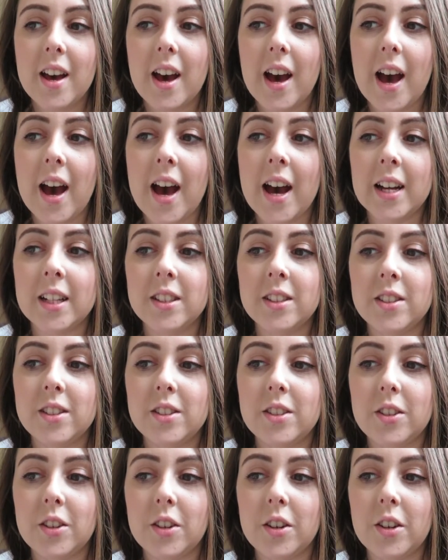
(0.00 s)
And
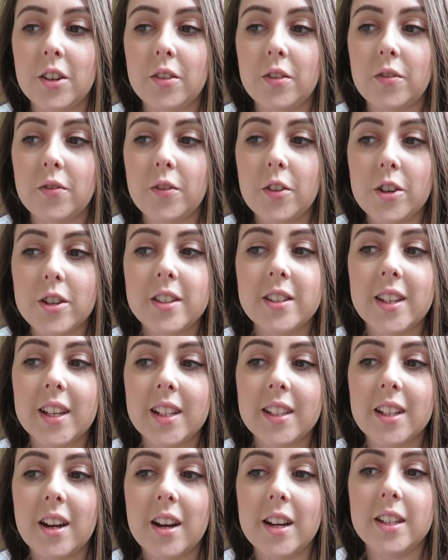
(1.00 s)
the first
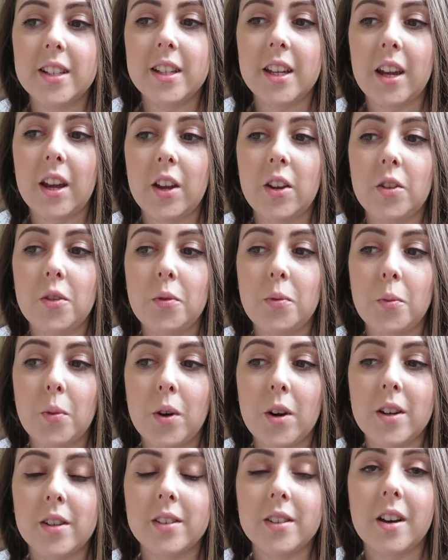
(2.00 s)
thing that I did
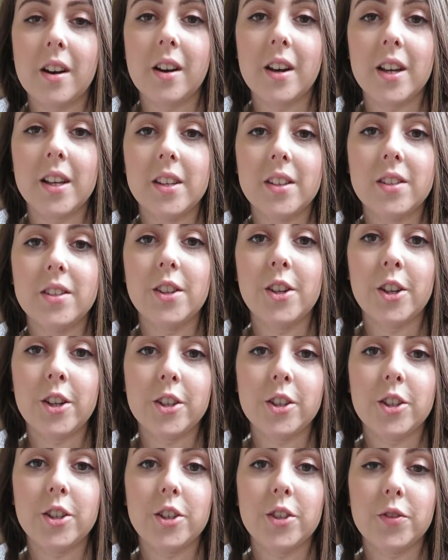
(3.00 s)
was I
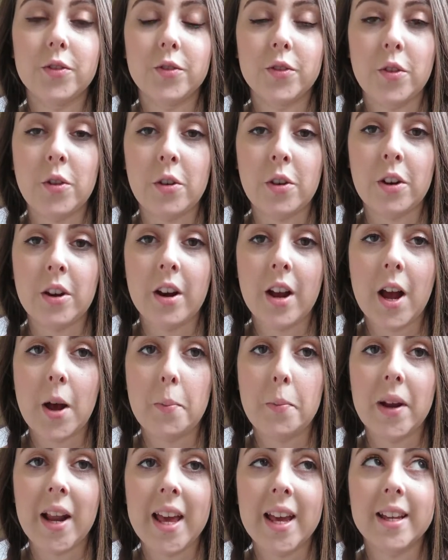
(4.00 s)
searched for a
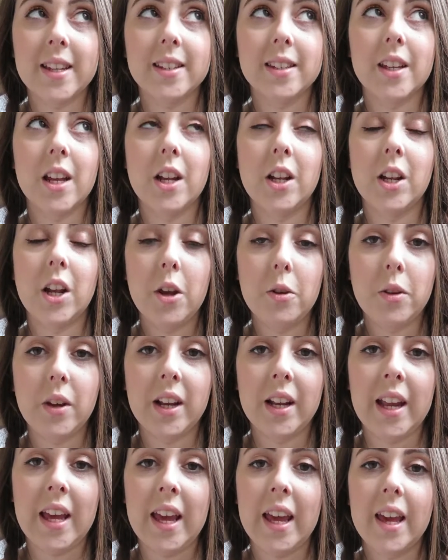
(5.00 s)
place
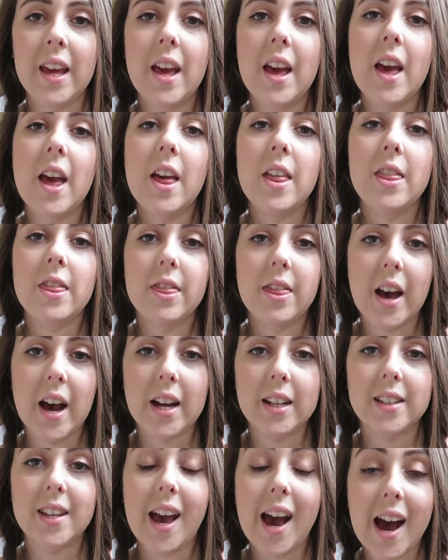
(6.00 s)
locally
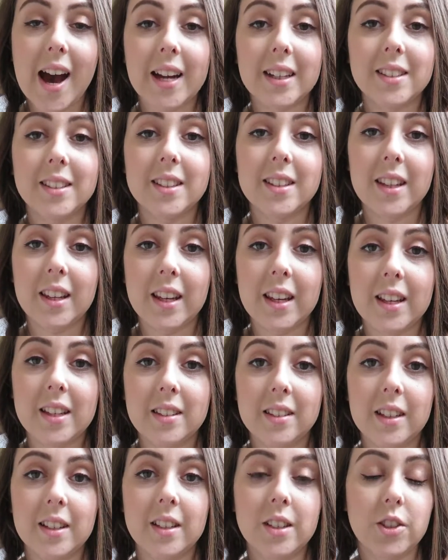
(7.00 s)
that had the
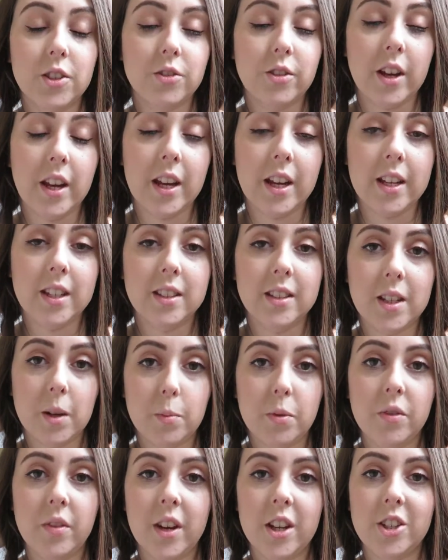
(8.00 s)
sensory
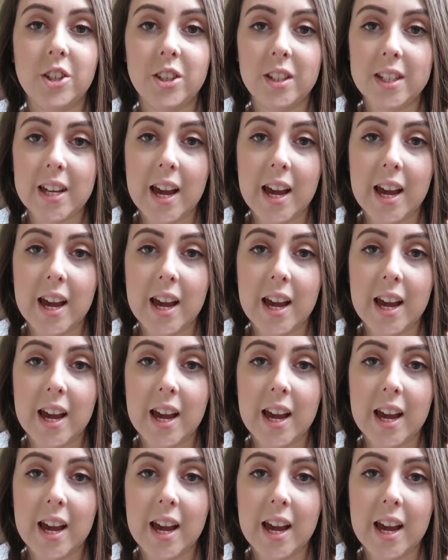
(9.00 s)
deprivation